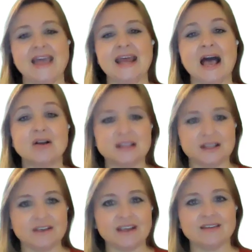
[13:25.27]
and how
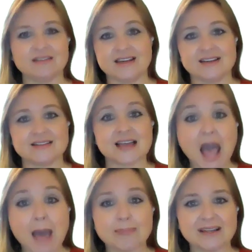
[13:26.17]
living things
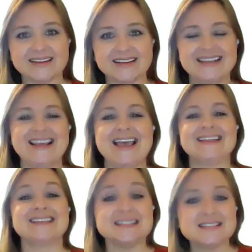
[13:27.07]
happen
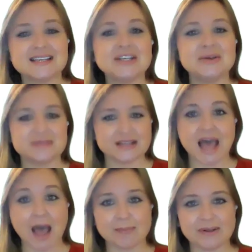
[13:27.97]
and continue to
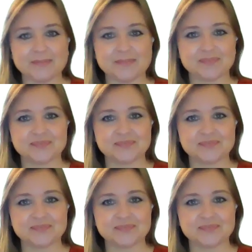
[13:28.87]
happen.